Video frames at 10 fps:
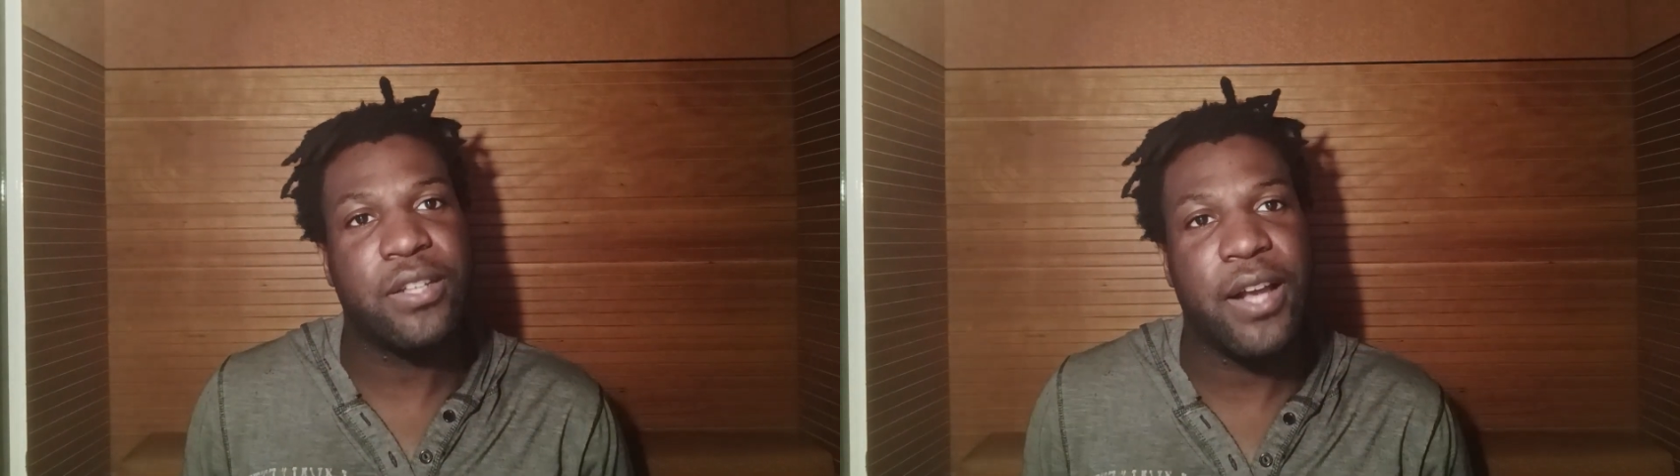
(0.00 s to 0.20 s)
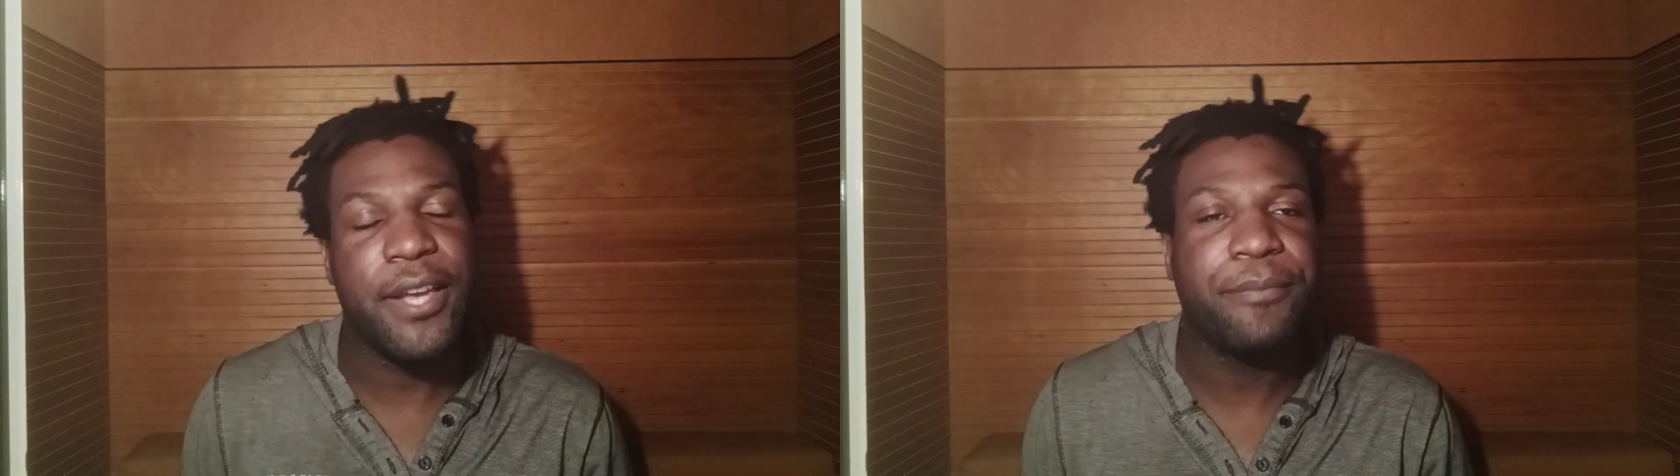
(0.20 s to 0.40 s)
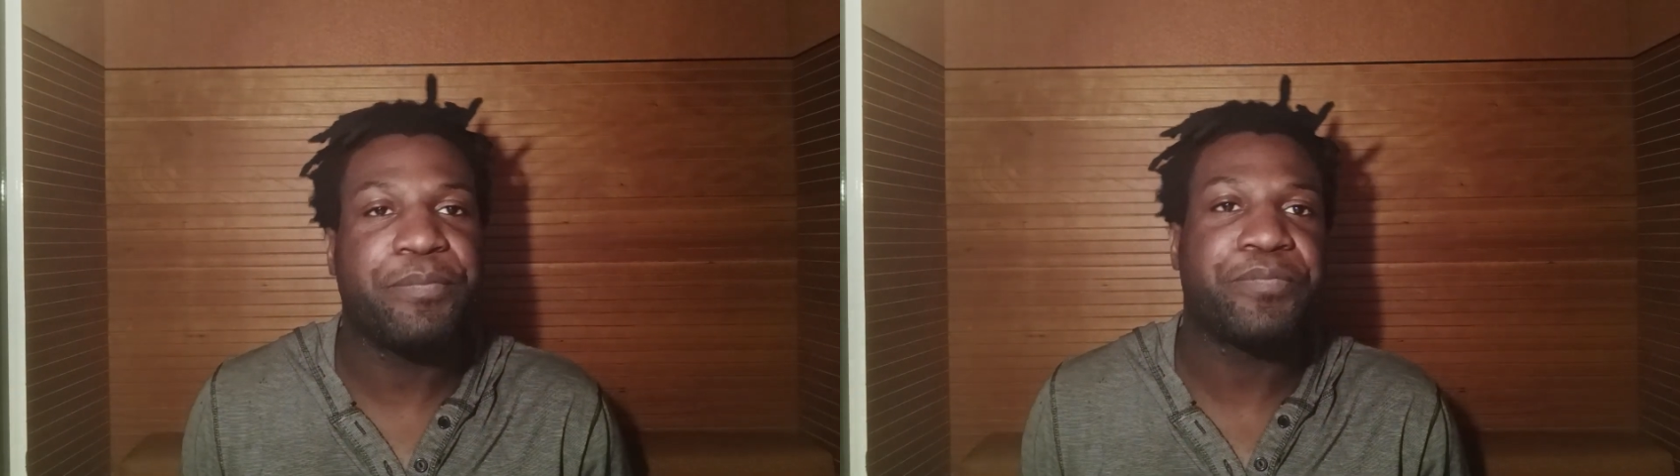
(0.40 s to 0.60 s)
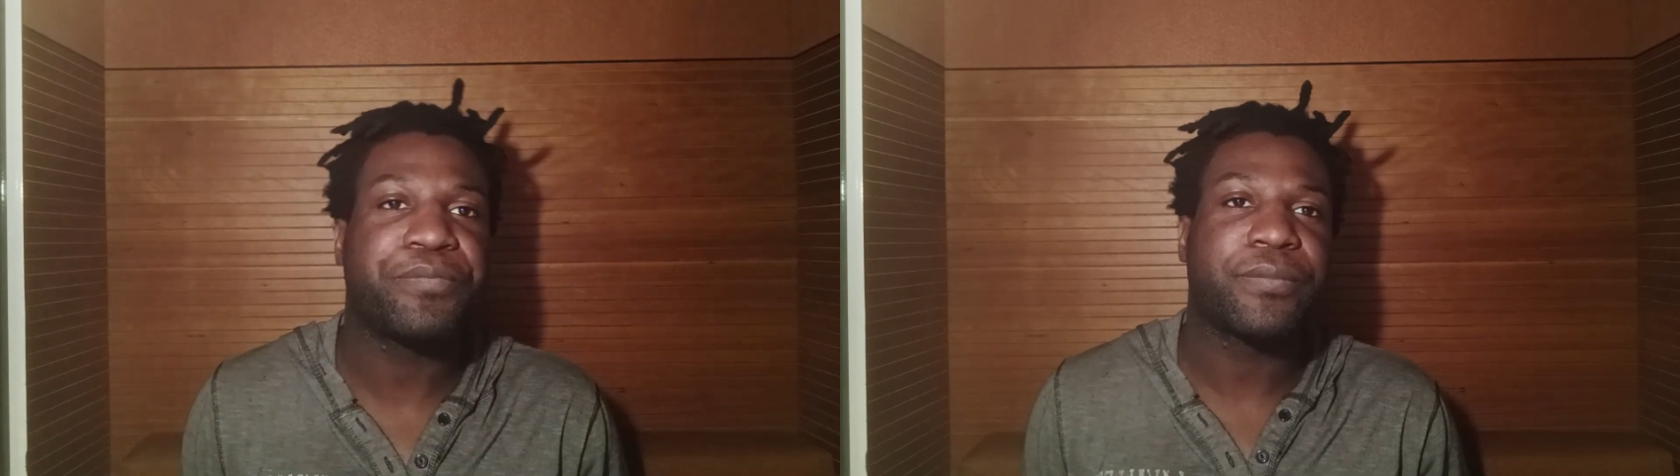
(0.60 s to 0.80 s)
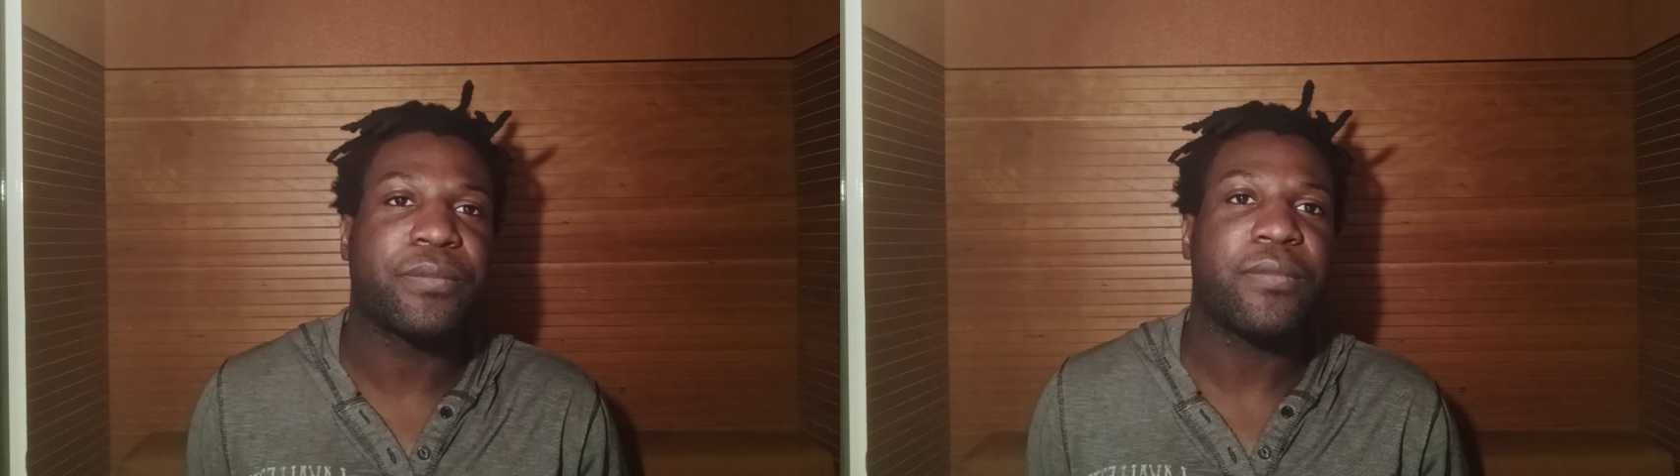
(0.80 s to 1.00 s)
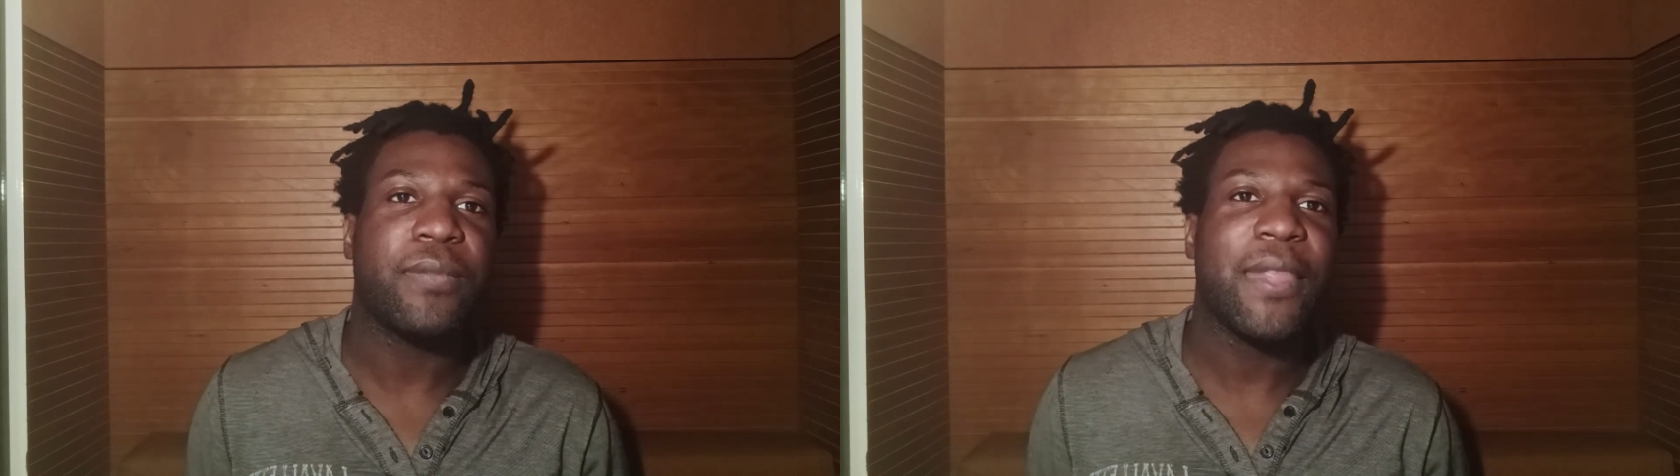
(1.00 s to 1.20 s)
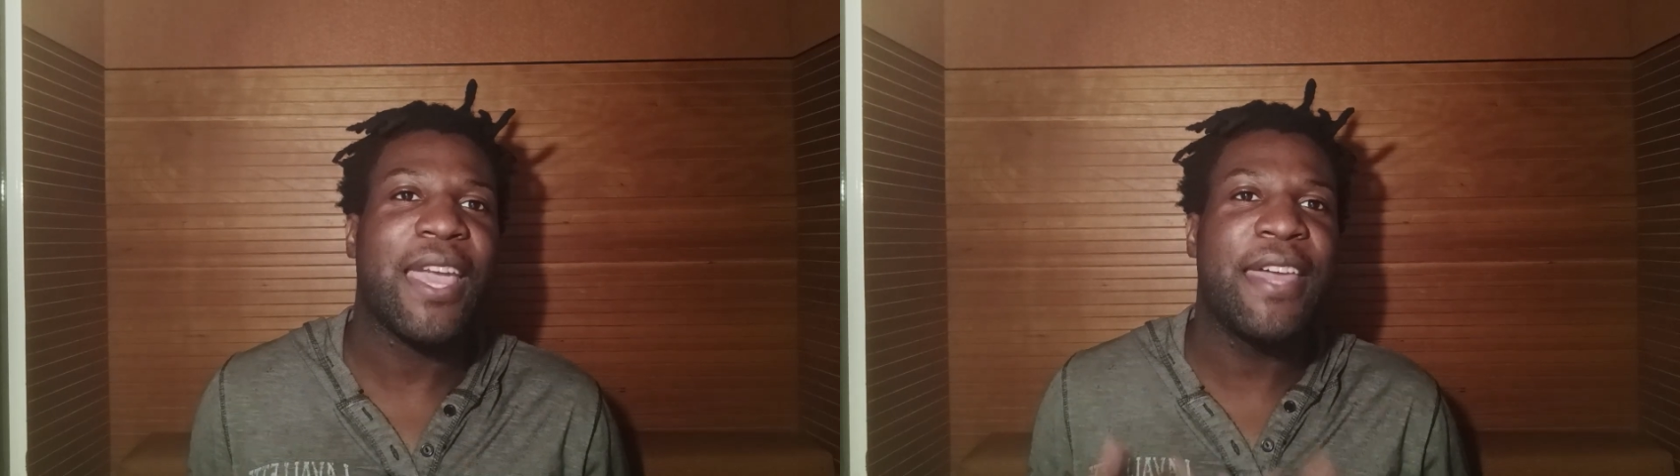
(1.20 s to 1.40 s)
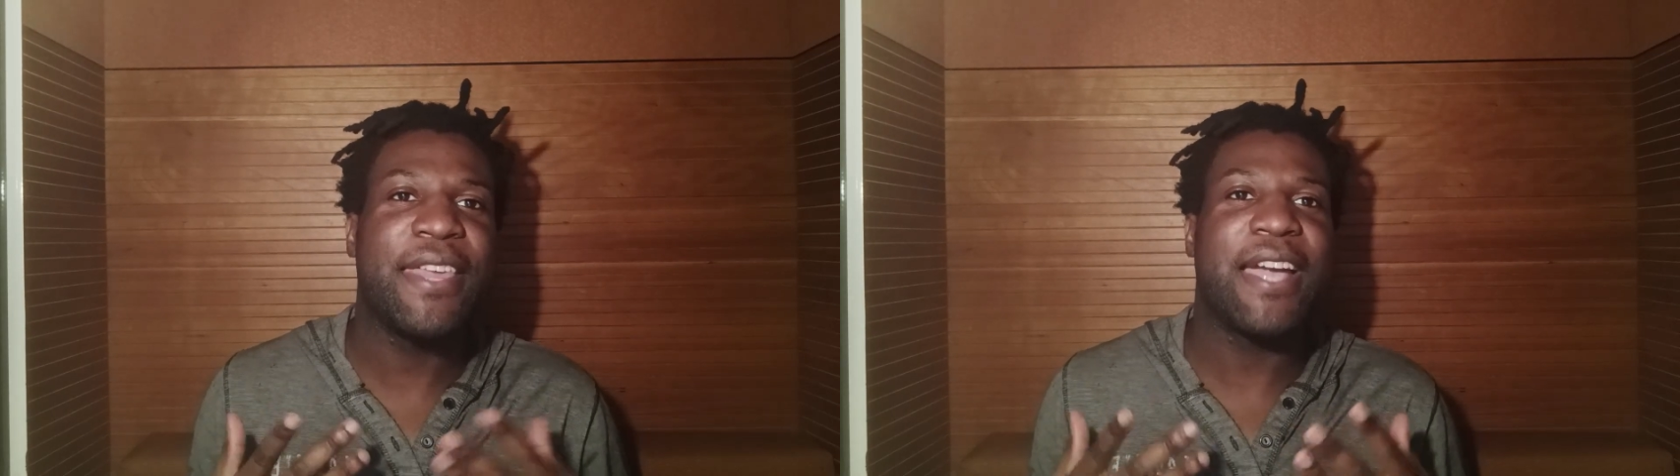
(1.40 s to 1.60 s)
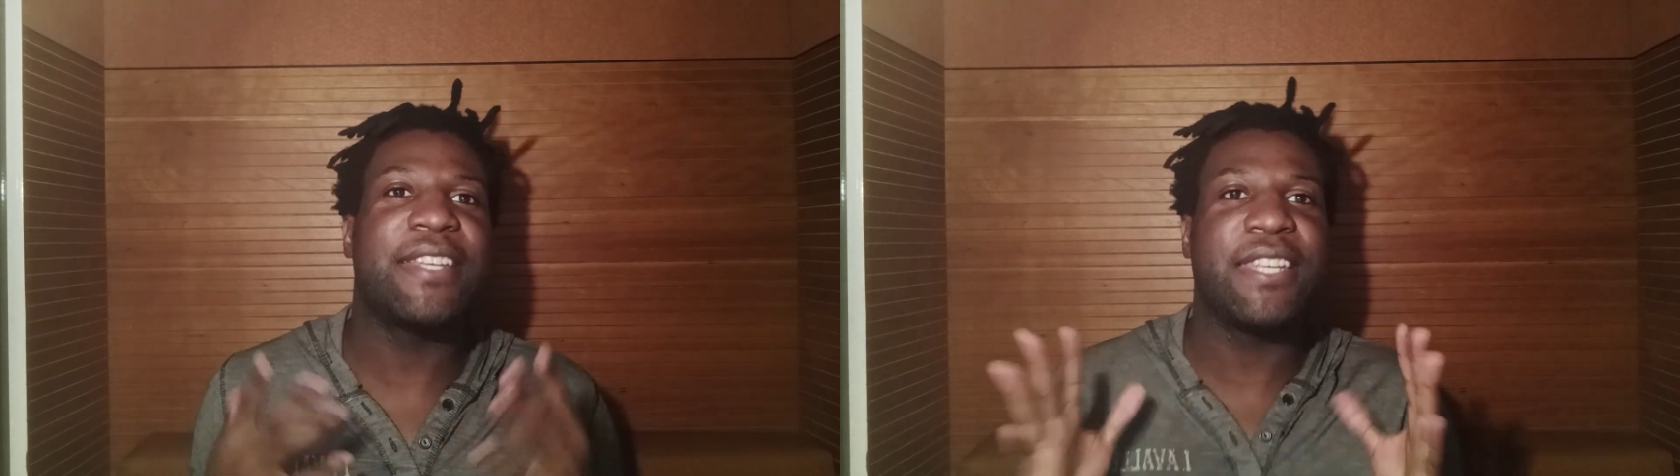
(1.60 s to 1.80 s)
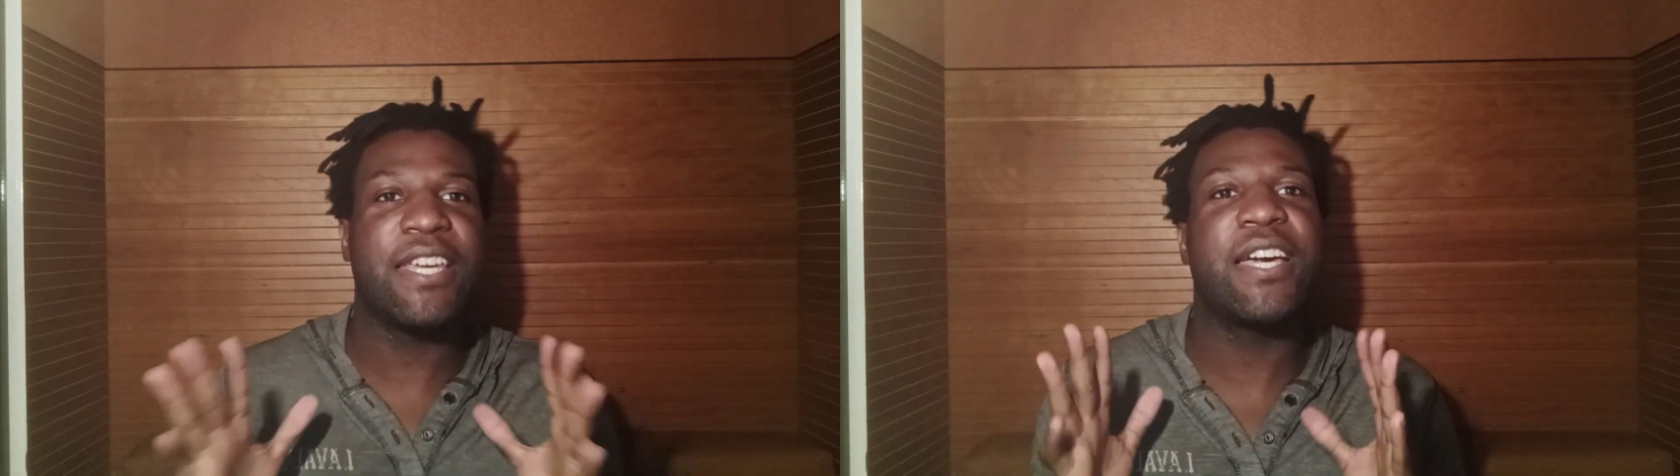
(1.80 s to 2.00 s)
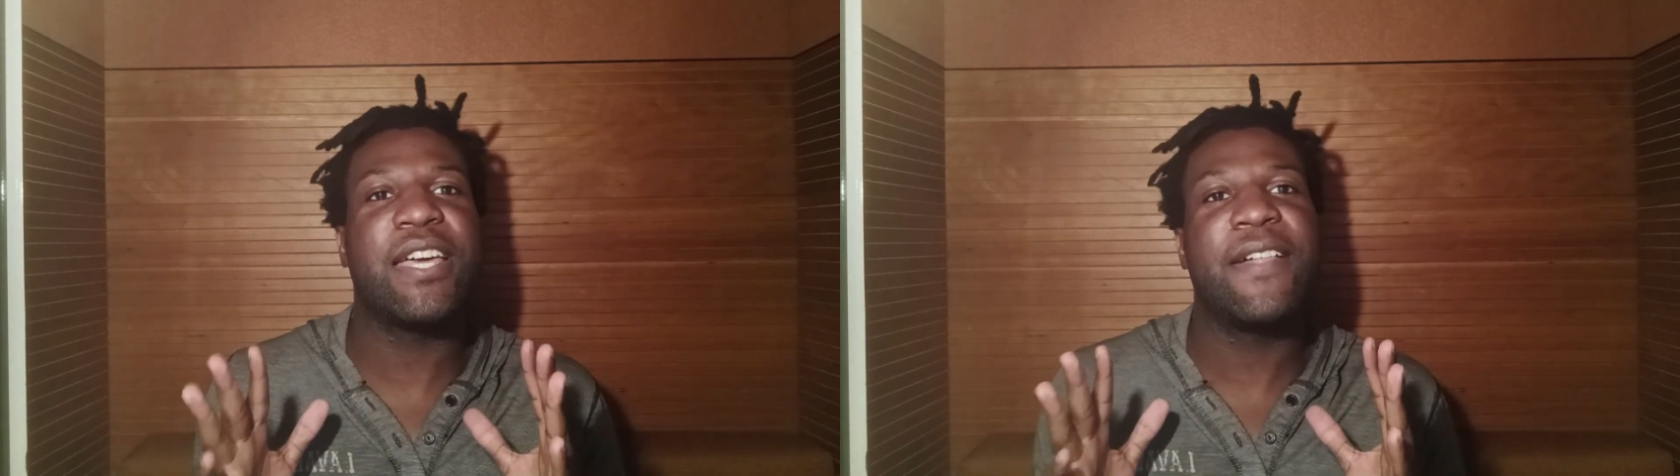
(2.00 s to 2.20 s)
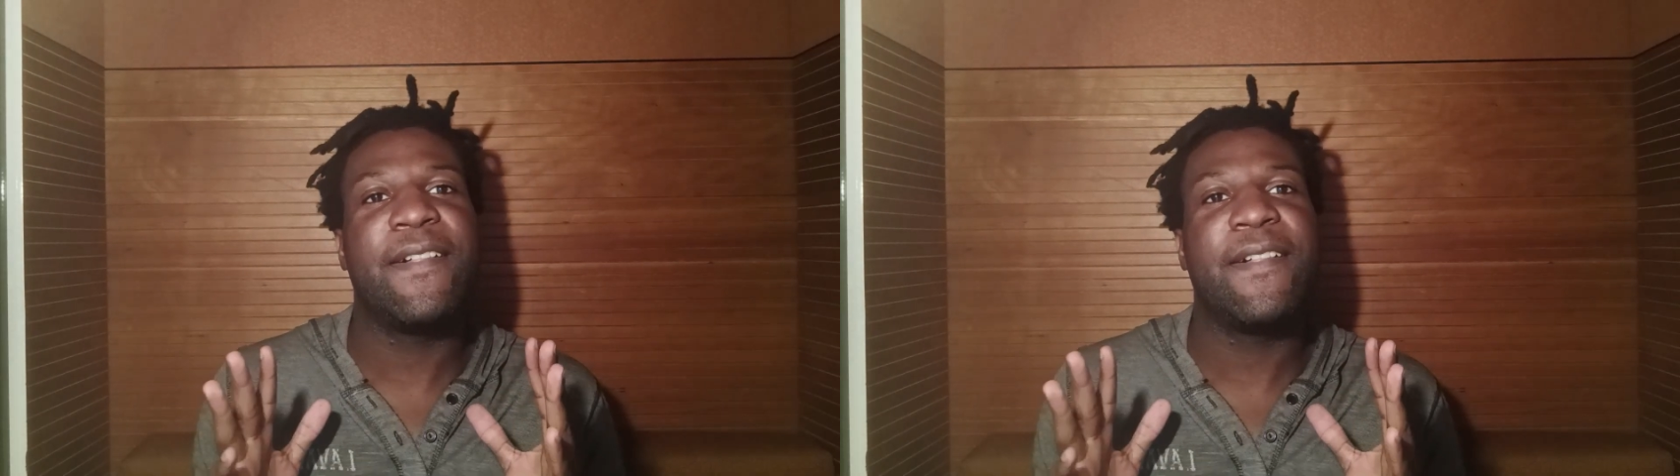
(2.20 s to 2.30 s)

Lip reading: right? And the idea